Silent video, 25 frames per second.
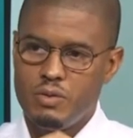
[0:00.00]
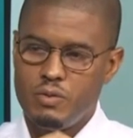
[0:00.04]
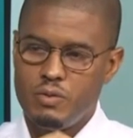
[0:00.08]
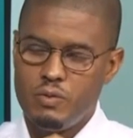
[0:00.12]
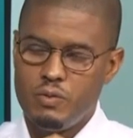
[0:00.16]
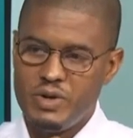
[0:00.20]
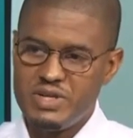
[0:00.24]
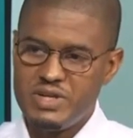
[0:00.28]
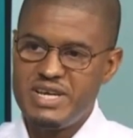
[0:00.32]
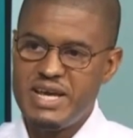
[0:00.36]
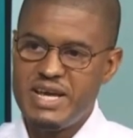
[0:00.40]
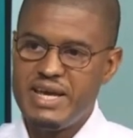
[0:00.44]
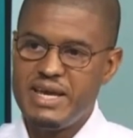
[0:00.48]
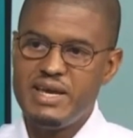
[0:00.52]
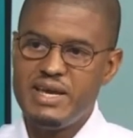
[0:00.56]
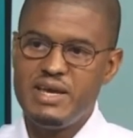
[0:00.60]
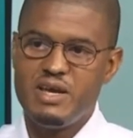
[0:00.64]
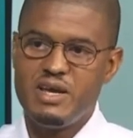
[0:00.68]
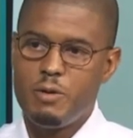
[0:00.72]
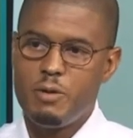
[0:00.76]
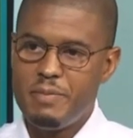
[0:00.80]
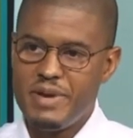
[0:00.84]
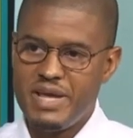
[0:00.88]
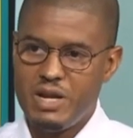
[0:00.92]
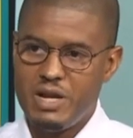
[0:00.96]
We're taking
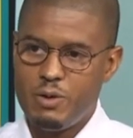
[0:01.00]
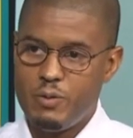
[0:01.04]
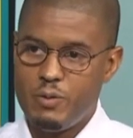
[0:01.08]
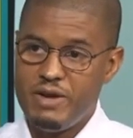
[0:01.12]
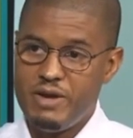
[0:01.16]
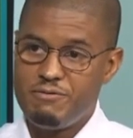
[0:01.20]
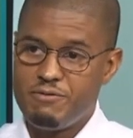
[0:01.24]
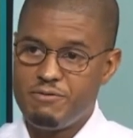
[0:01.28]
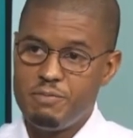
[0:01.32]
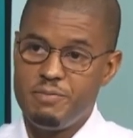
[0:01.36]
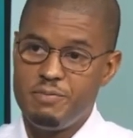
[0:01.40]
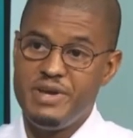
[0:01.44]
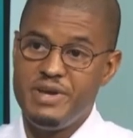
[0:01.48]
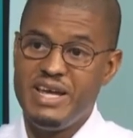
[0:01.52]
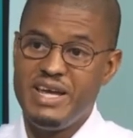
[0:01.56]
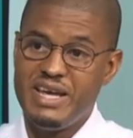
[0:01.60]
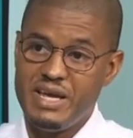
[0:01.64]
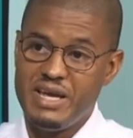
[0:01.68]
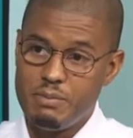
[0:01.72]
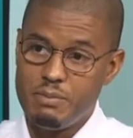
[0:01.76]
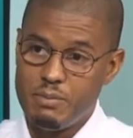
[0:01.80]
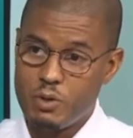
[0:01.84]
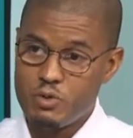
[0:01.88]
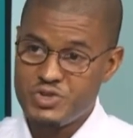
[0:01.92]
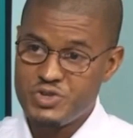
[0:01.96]
young men away from being
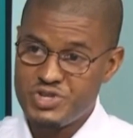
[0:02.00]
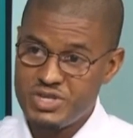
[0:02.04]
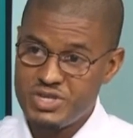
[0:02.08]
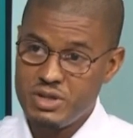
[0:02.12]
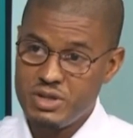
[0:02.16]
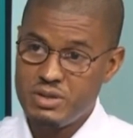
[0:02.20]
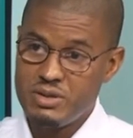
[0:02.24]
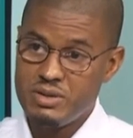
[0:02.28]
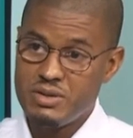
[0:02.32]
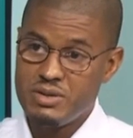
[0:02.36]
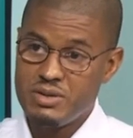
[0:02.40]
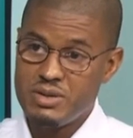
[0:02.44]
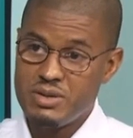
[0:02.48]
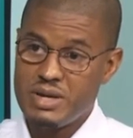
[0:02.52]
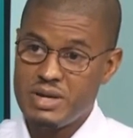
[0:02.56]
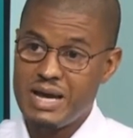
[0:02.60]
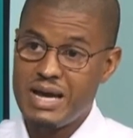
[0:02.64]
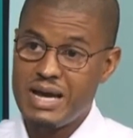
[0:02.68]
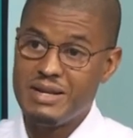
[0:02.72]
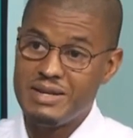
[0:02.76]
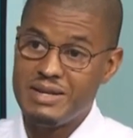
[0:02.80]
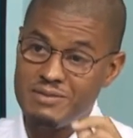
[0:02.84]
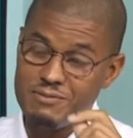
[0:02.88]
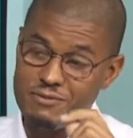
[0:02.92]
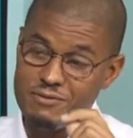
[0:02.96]
emotional
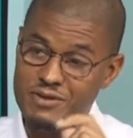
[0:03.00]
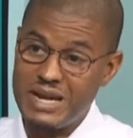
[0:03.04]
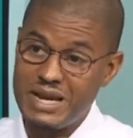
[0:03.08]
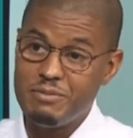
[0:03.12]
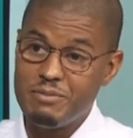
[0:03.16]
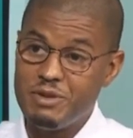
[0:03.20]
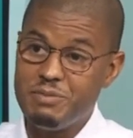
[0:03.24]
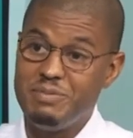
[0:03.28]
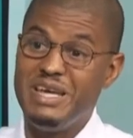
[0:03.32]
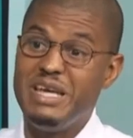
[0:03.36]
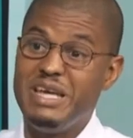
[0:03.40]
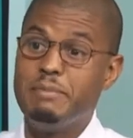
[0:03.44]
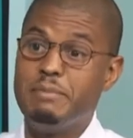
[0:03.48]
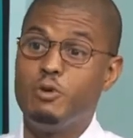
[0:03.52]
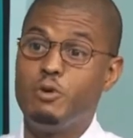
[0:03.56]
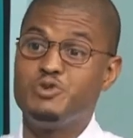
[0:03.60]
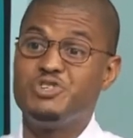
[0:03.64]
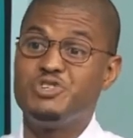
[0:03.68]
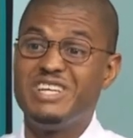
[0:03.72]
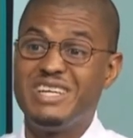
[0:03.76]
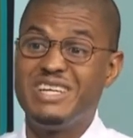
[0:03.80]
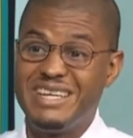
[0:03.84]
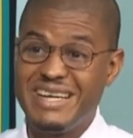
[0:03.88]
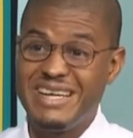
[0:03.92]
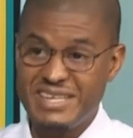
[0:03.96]
and for them to be
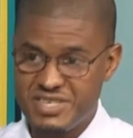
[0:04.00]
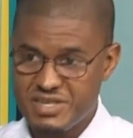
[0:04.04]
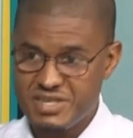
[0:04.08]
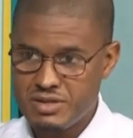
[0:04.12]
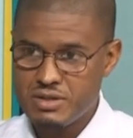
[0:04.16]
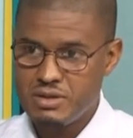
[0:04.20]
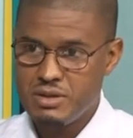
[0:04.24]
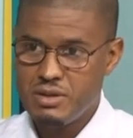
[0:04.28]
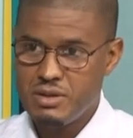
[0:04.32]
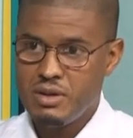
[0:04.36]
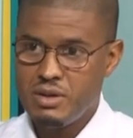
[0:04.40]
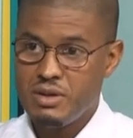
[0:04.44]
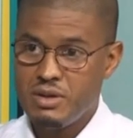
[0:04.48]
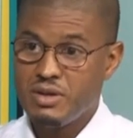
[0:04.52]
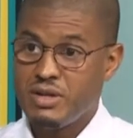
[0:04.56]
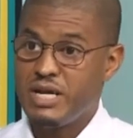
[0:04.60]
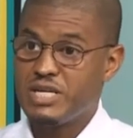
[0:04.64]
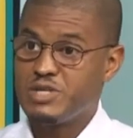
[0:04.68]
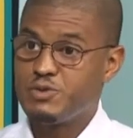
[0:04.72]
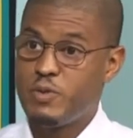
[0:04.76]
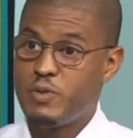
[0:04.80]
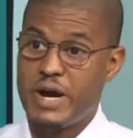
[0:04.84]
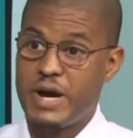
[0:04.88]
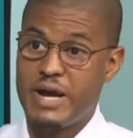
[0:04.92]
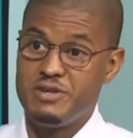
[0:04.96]
emotionless.
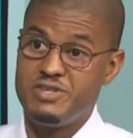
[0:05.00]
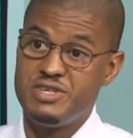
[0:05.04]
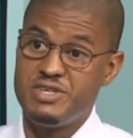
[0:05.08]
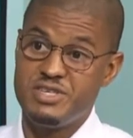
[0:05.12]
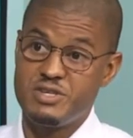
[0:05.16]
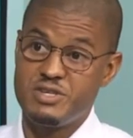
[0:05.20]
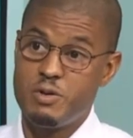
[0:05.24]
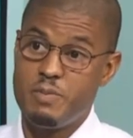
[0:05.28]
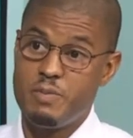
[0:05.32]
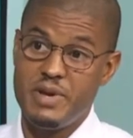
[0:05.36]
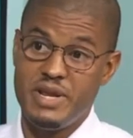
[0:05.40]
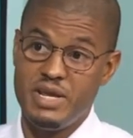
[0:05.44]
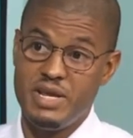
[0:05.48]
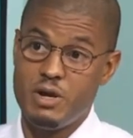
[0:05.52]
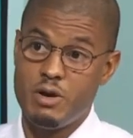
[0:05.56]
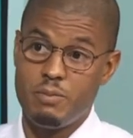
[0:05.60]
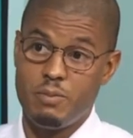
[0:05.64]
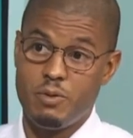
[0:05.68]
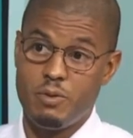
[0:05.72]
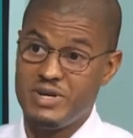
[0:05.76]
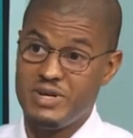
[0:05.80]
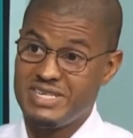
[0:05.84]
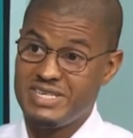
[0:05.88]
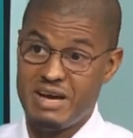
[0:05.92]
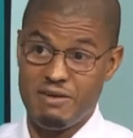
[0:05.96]
That's why you see so many young
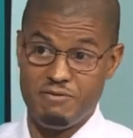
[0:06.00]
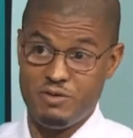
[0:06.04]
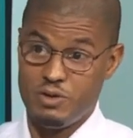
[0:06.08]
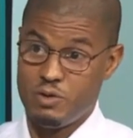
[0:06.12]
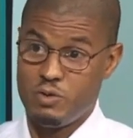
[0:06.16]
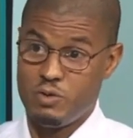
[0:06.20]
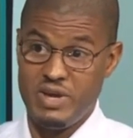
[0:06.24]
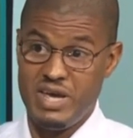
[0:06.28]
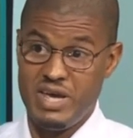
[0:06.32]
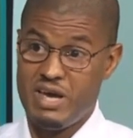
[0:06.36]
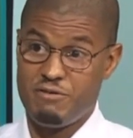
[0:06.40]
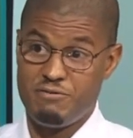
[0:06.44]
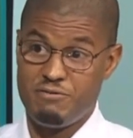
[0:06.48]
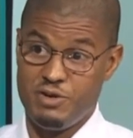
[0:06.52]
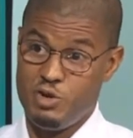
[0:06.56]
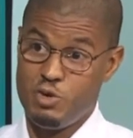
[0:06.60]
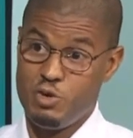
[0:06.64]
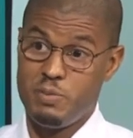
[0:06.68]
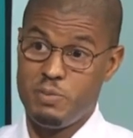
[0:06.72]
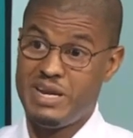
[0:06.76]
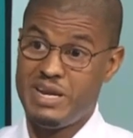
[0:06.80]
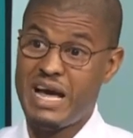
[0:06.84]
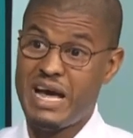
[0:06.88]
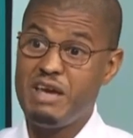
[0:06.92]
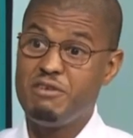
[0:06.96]
boys have no care for
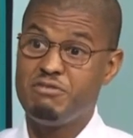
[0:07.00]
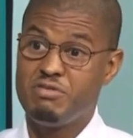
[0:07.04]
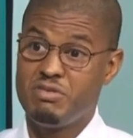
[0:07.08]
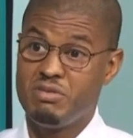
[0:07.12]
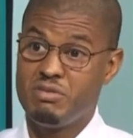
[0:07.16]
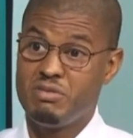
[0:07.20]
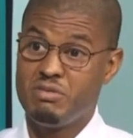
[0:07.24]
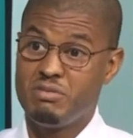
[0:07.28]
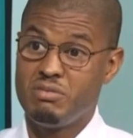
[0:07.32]
human life.